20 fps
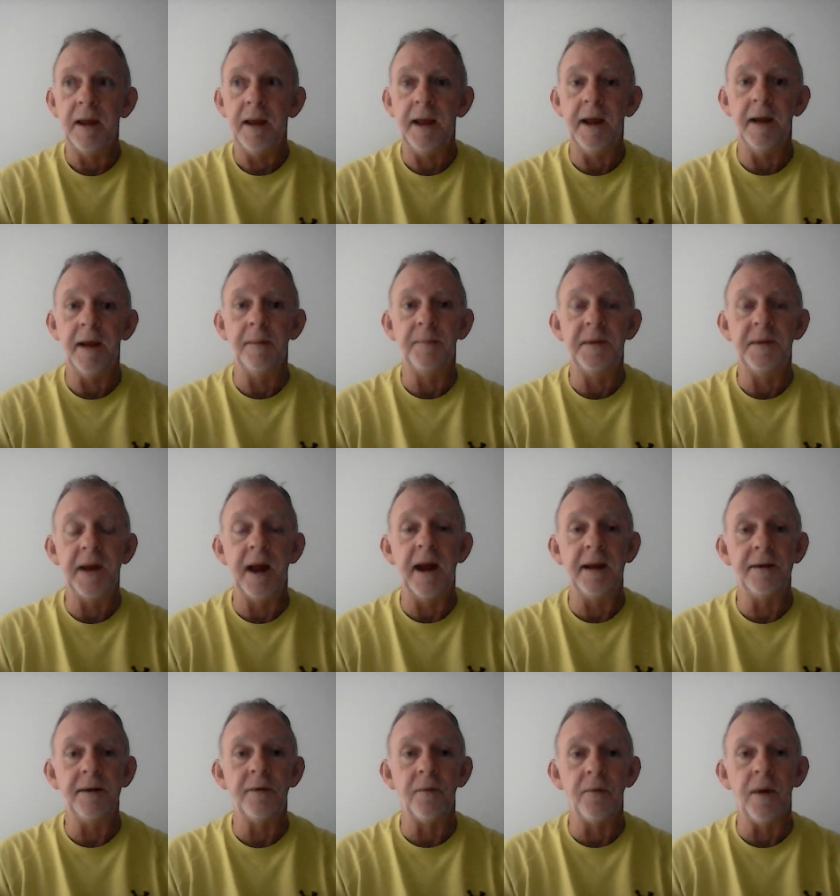He
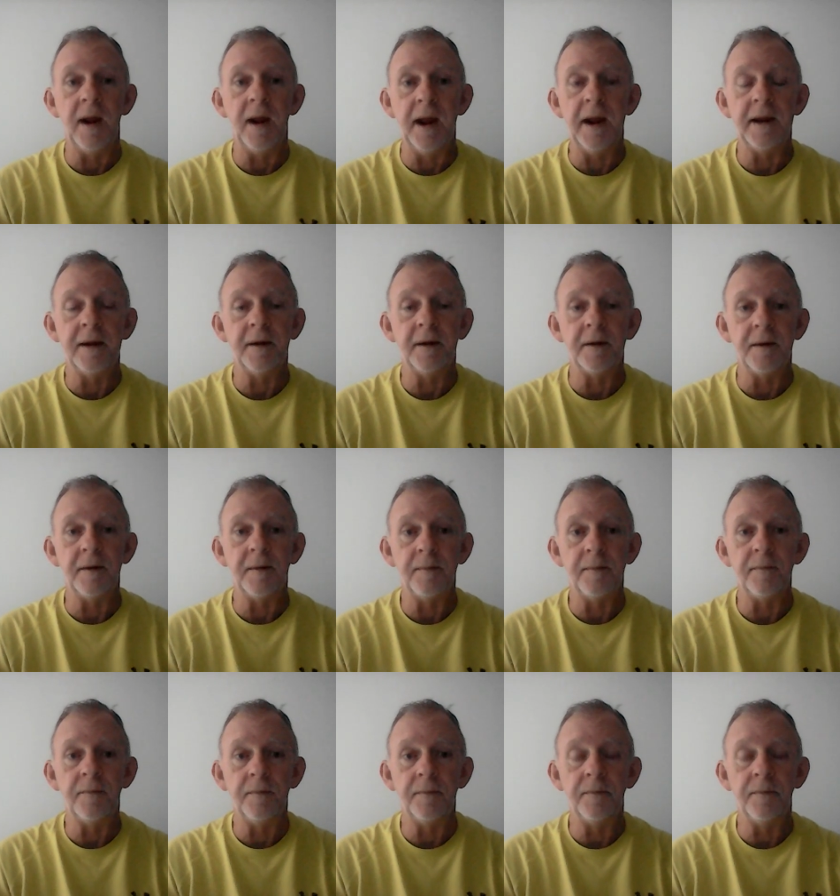obtained the rank of
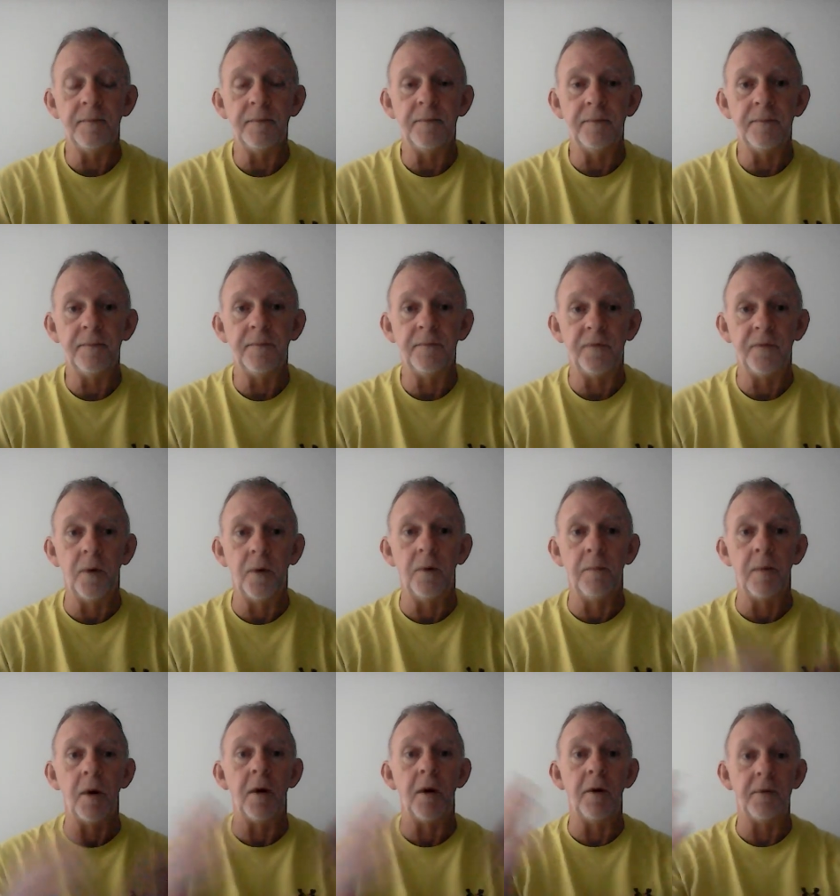full
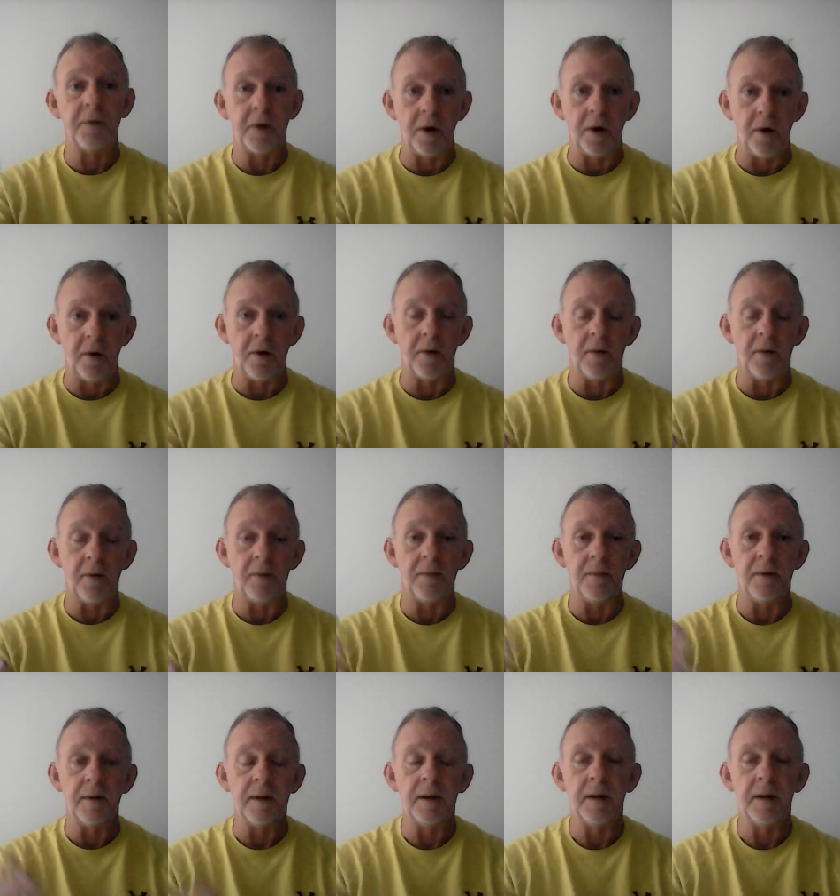bird colonel.
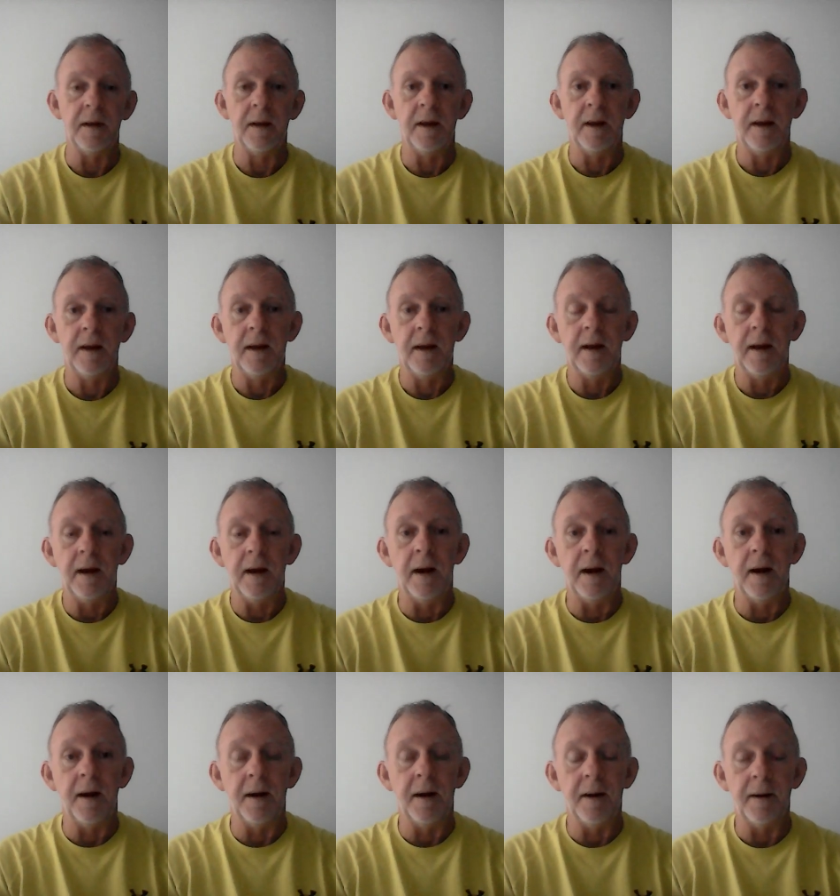
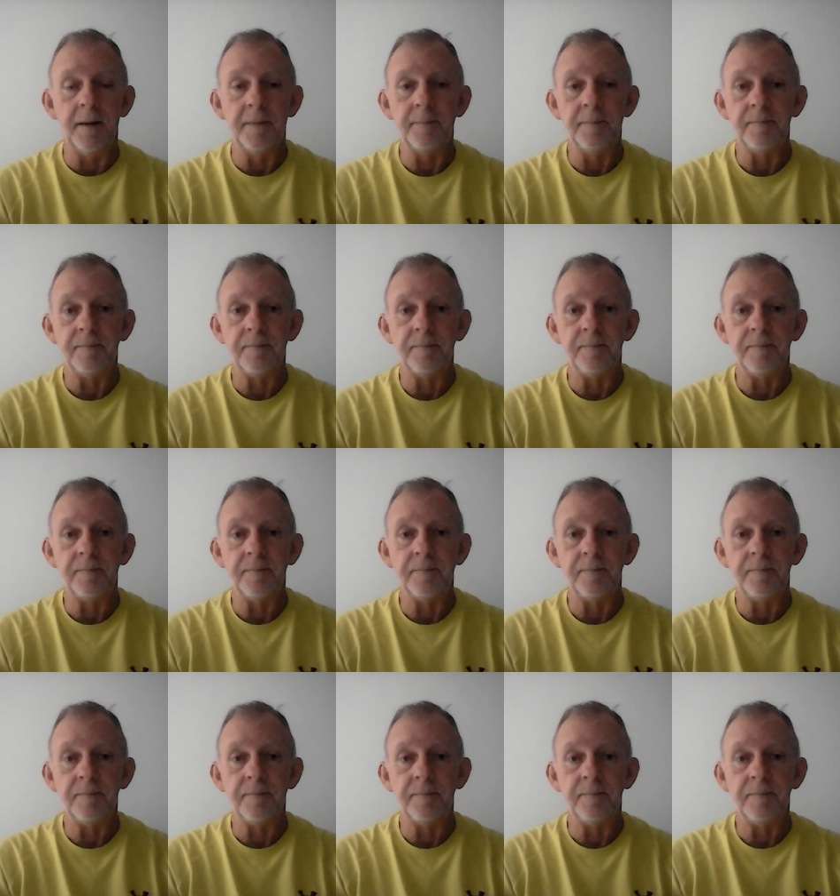Uh,